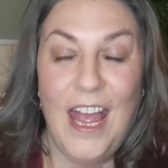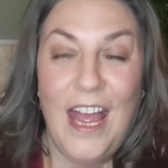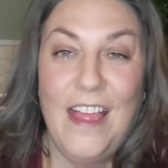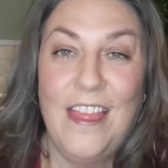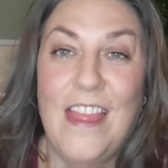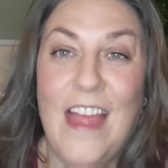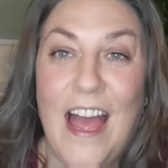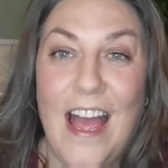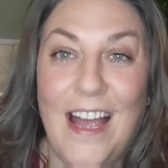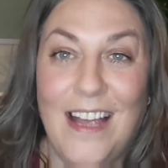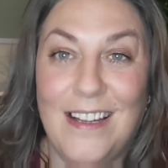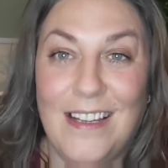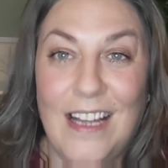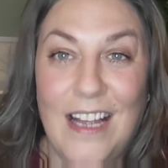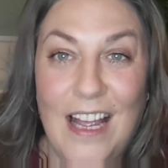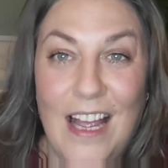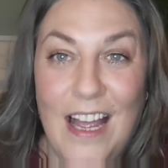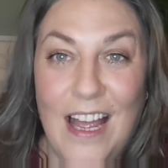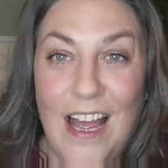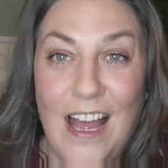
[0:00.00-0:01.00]
in that
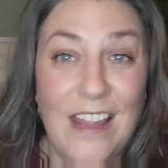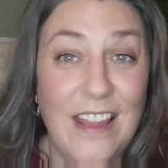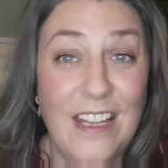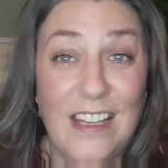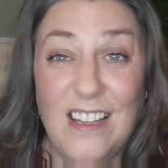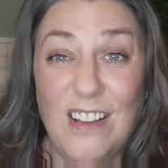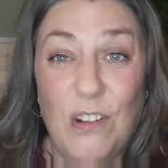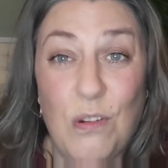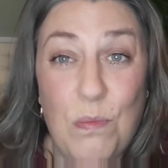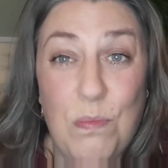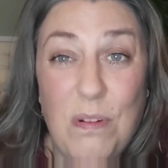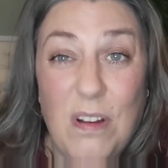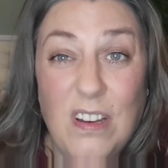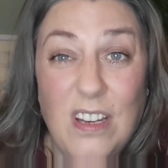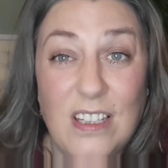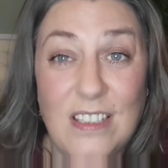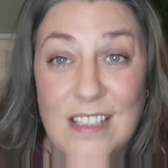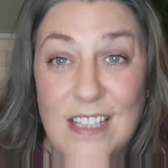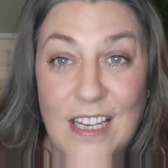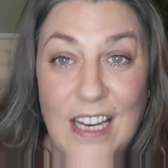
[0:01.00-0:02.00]
I think they're good
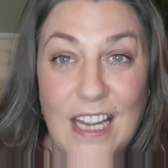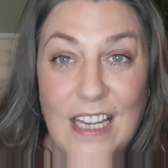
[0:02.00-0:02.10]
products, they're